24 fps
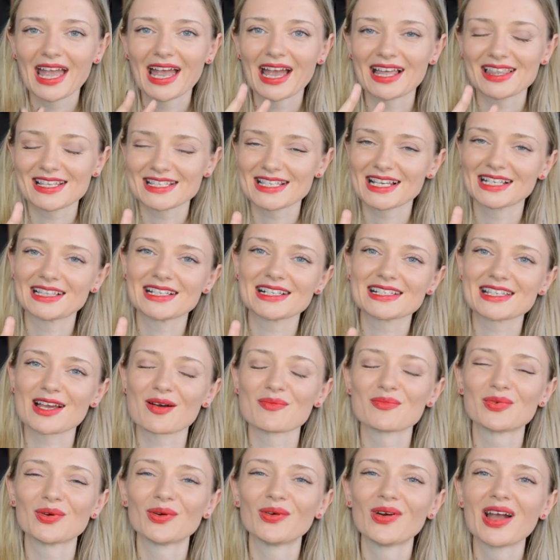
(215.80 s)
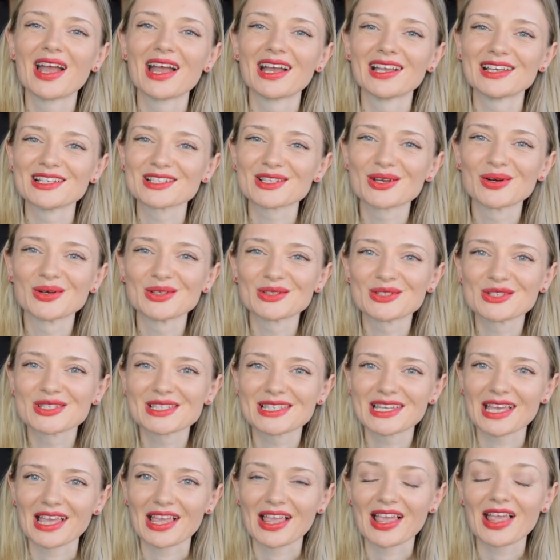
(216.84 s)
And the second example, he's going to
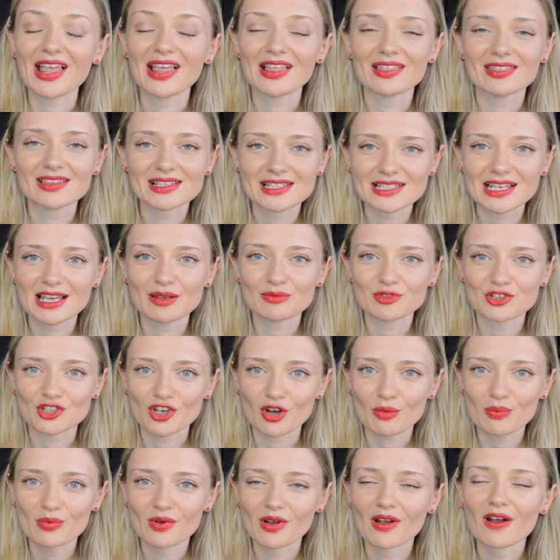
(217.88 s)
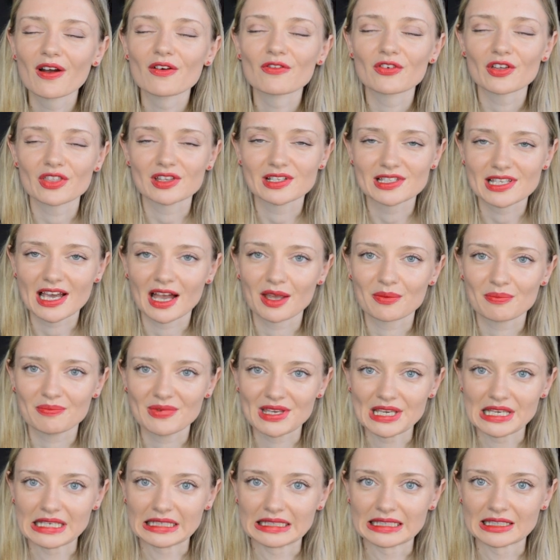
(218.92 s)
stay in the same job for the time
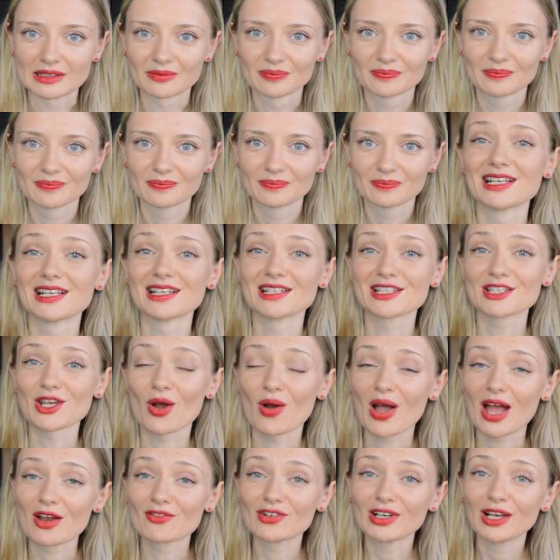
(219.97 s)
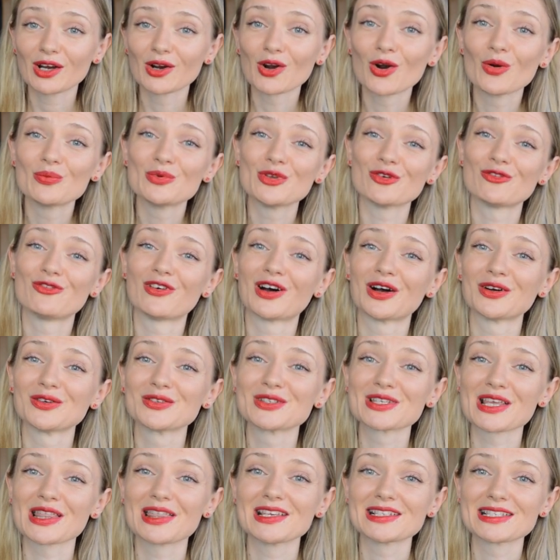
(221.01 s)
being. So I really hope you
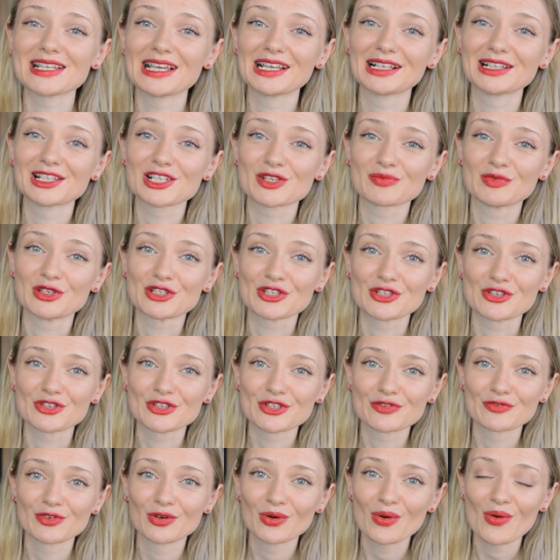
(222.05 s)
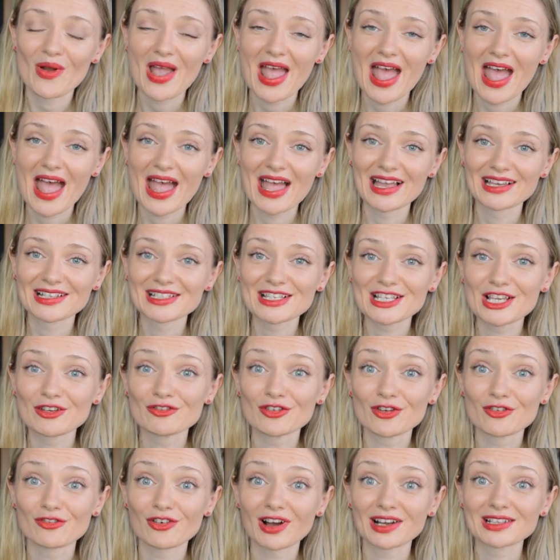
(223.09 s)
found this English bit useful, and if
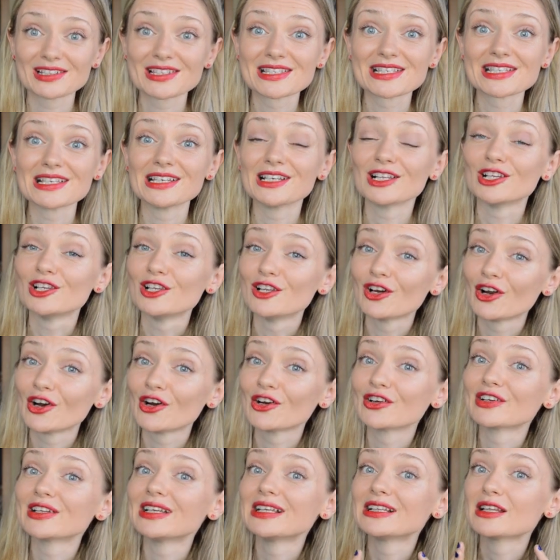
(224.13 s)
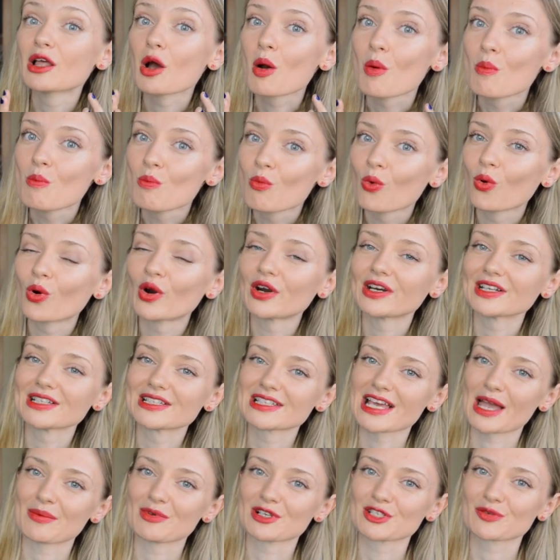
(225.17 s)
you fancy learning more
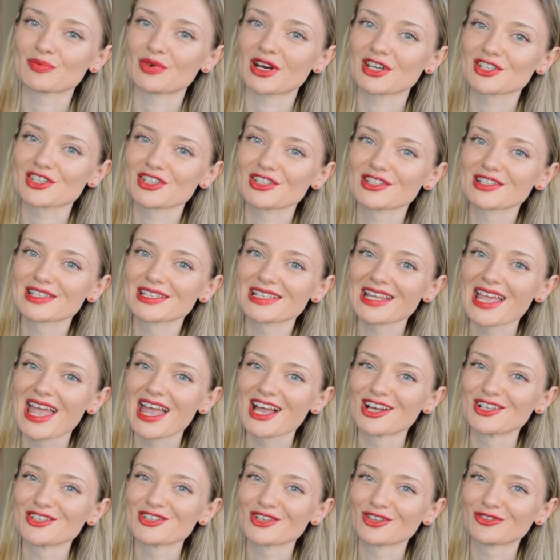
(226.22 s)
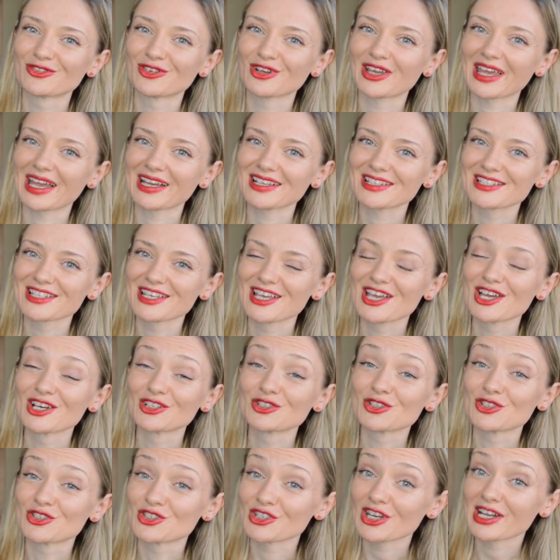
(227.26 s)
time expressions, don't forget
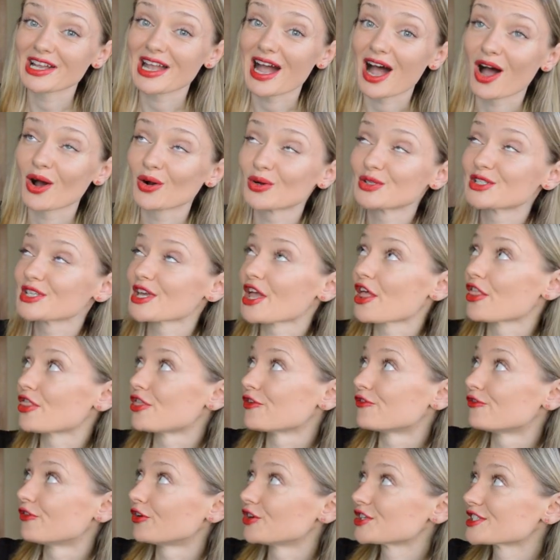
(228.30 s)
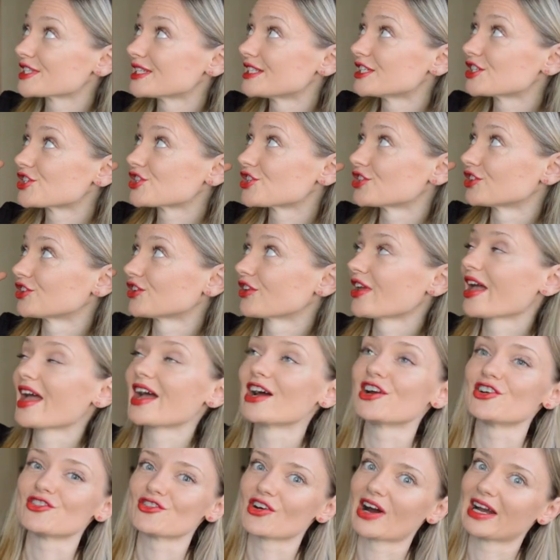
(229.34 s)
to check out the first edition
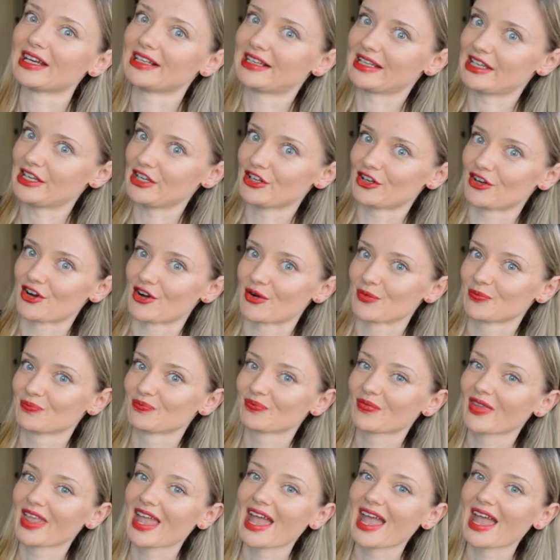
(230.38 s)
right here.